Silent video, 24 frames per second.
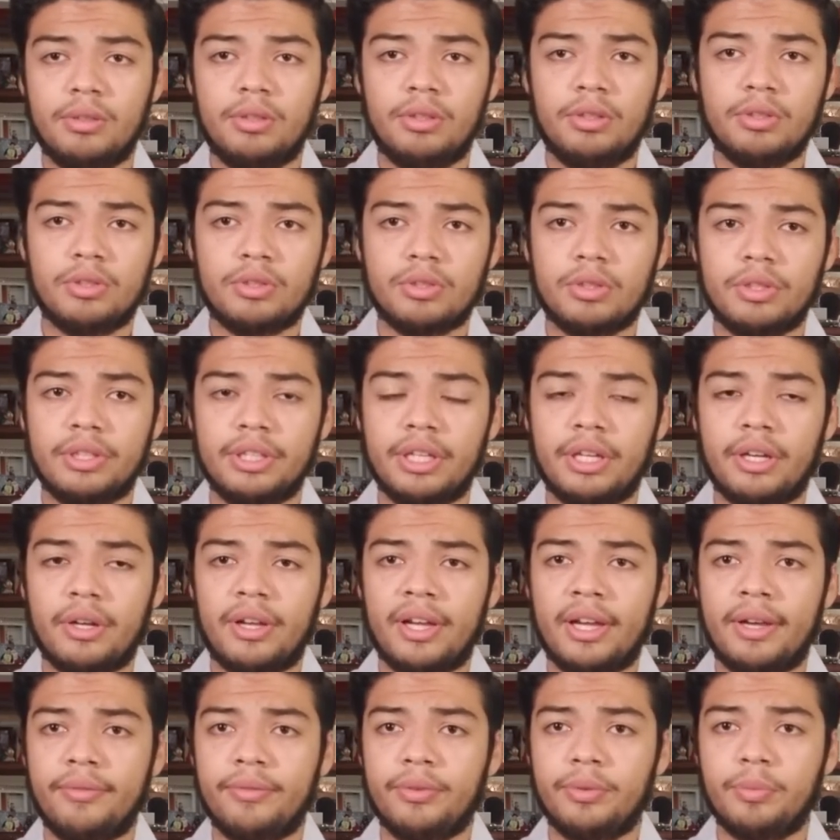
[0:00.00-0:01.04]
Usually I'll
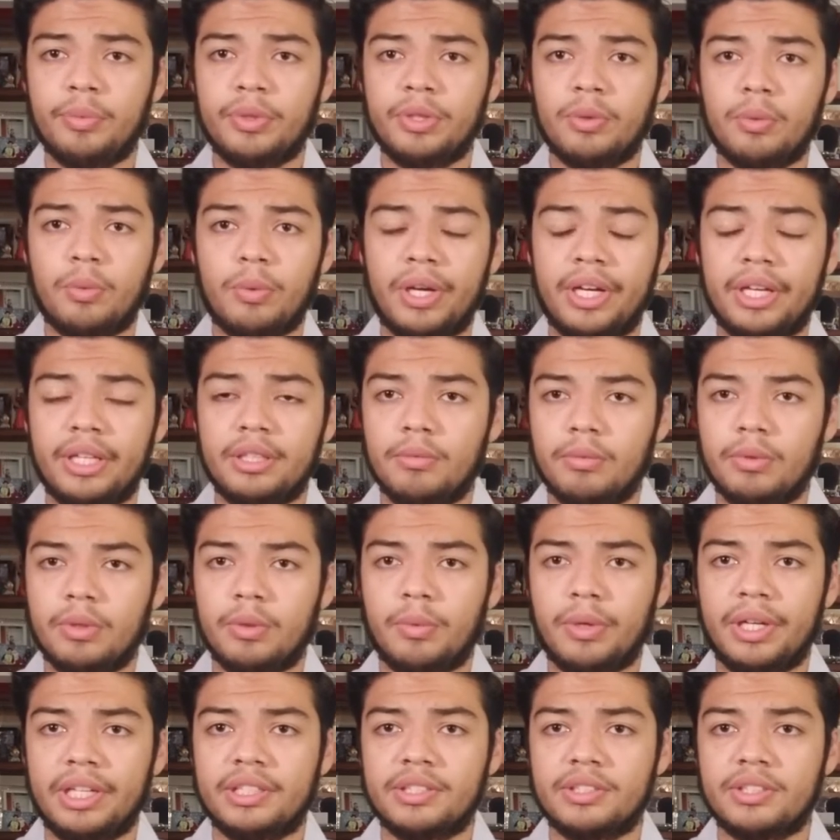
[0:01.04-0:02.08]
have them with the
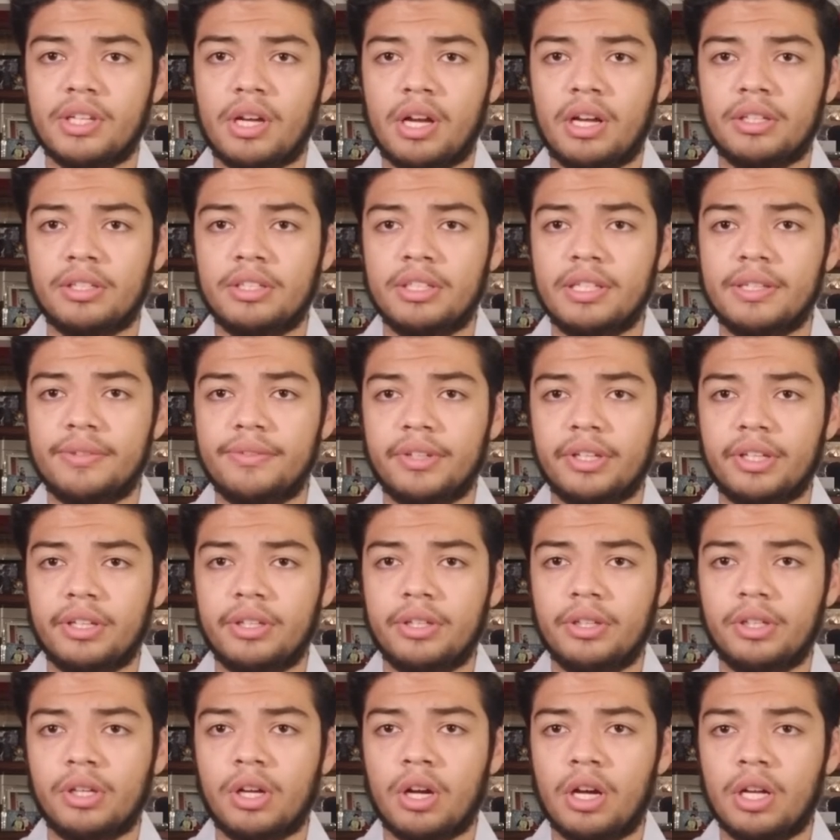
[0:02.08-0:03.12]
white sock to give it
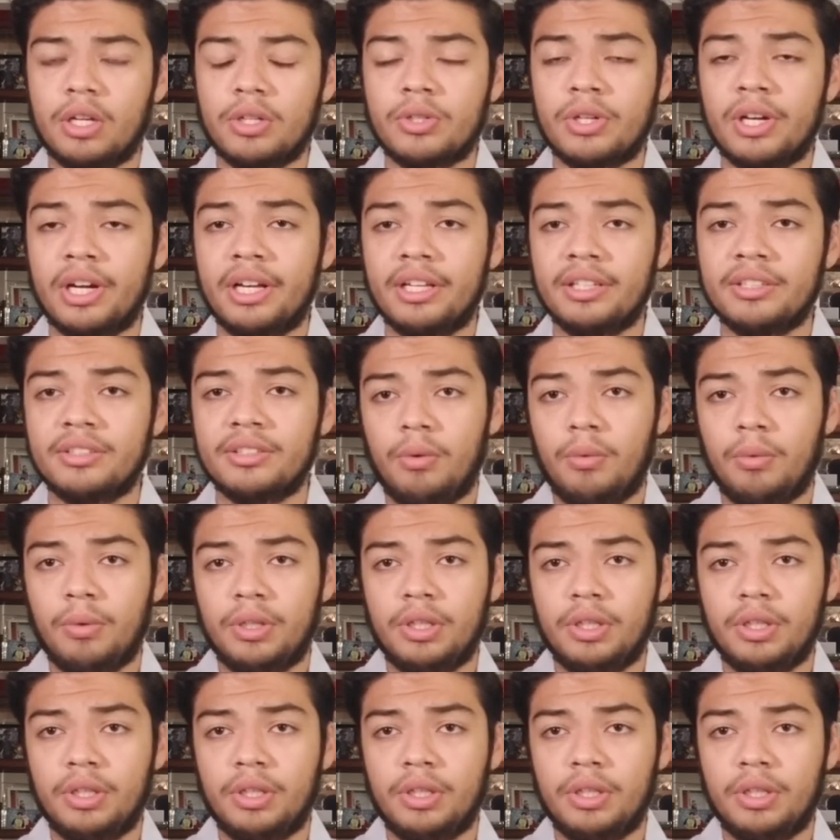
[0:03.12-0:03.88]
good contrast.